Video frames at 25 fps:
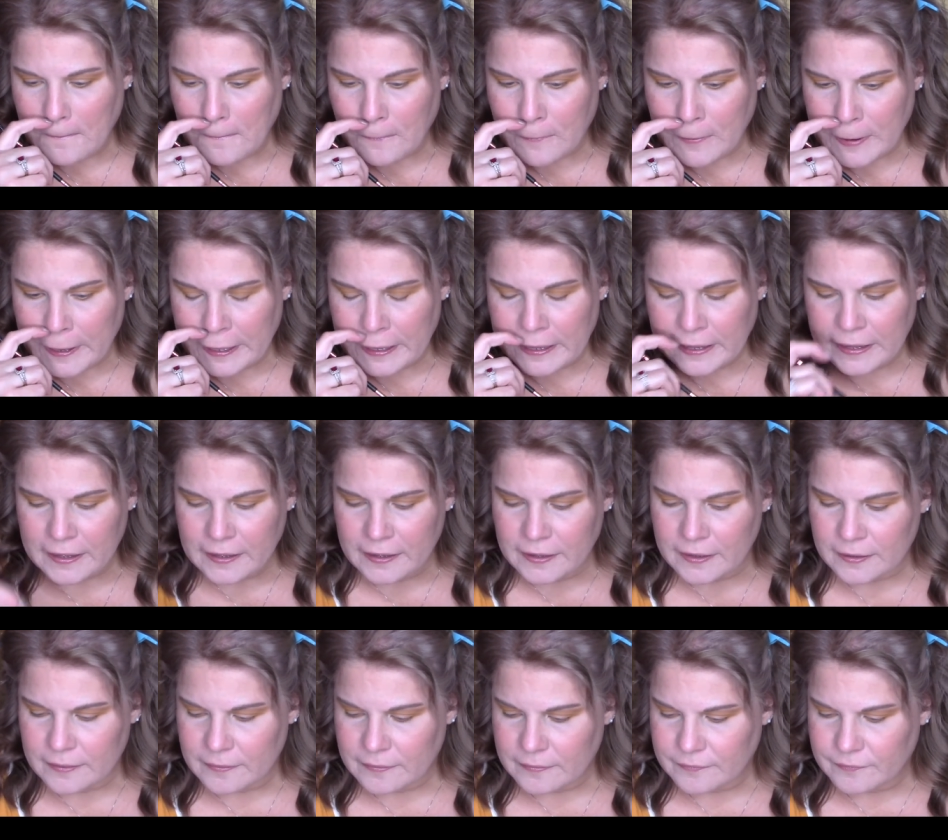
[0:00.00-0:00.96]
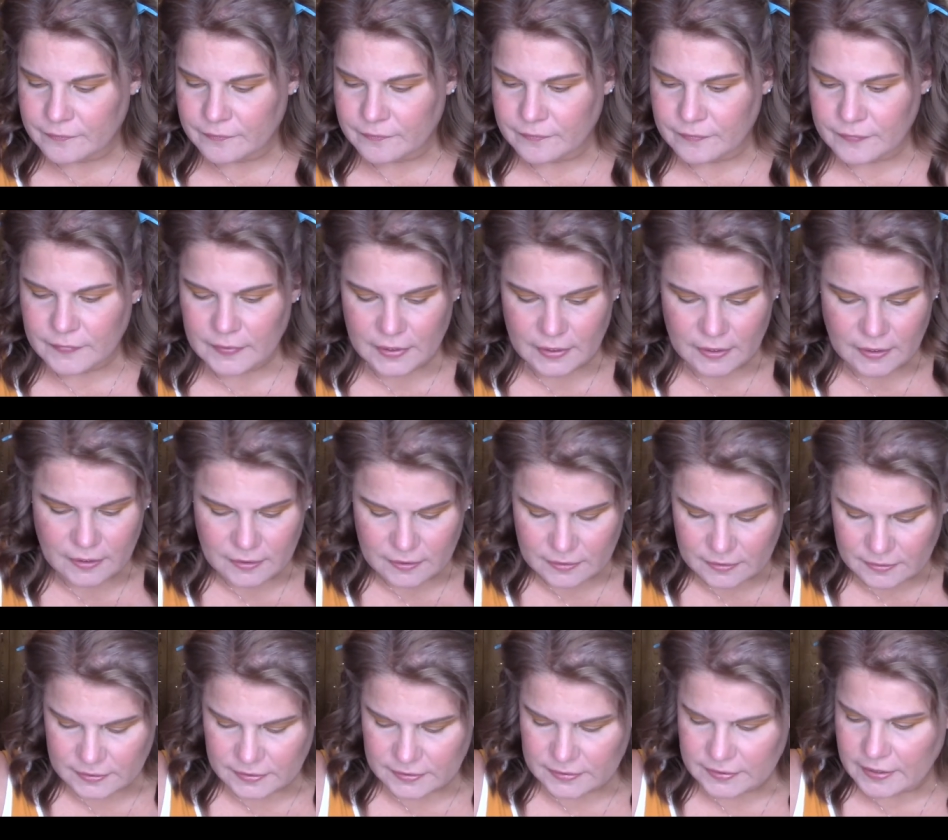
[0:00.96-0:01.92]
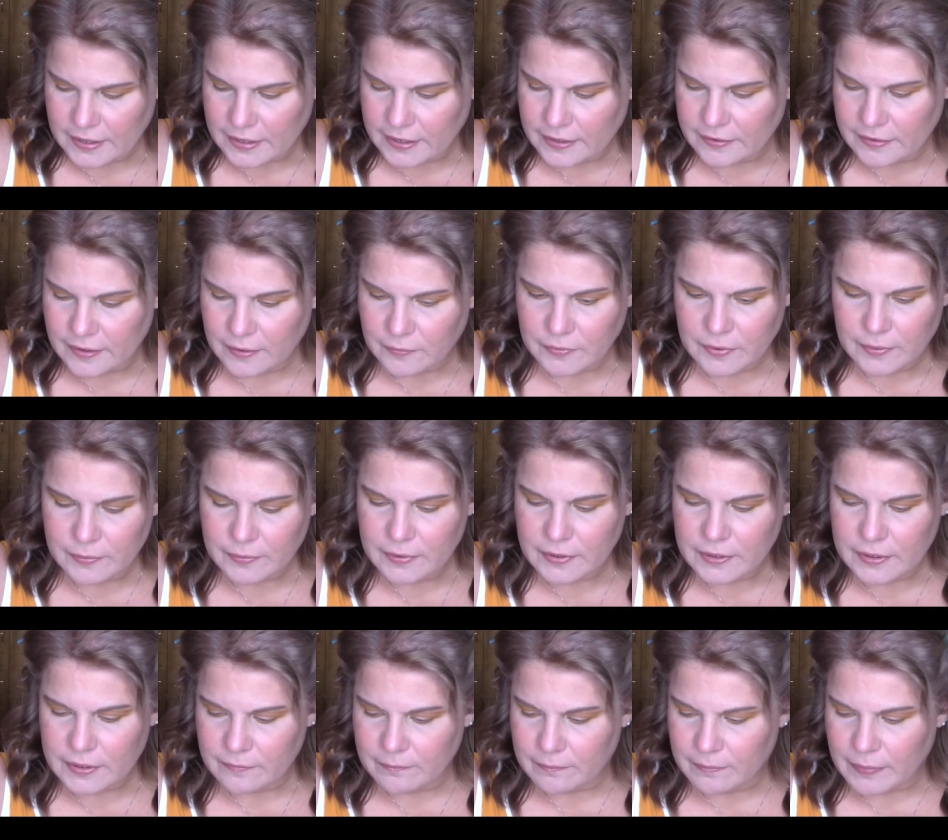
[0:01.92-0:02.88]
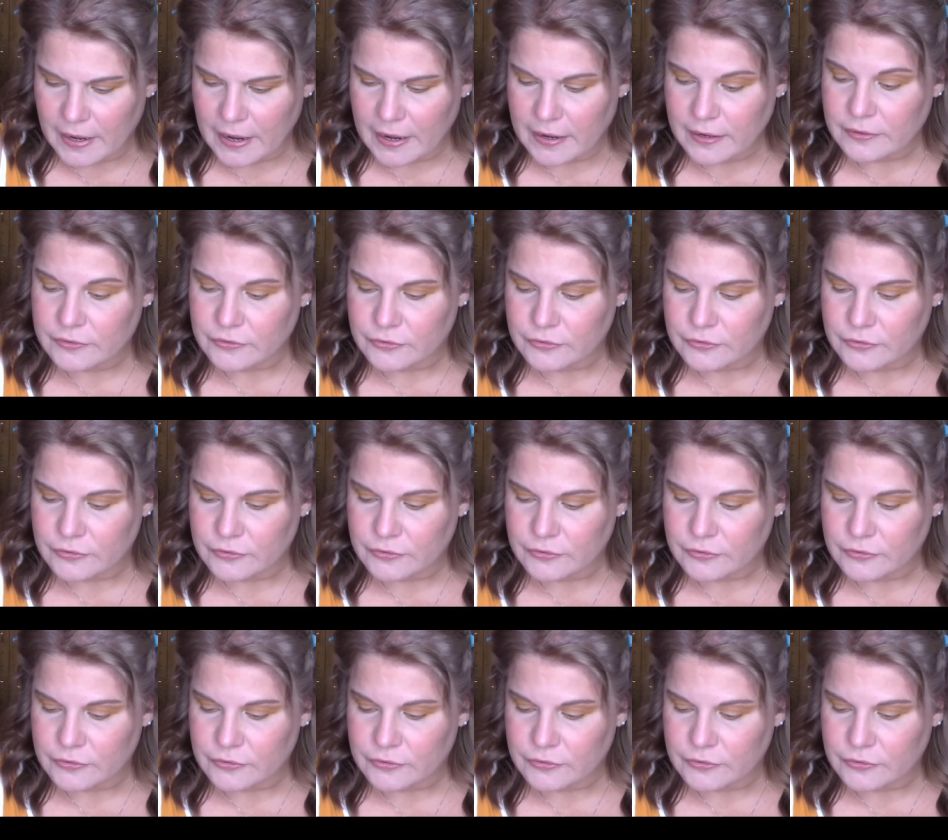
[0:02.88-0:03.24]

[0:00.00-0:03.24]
we decided that we were going to buy a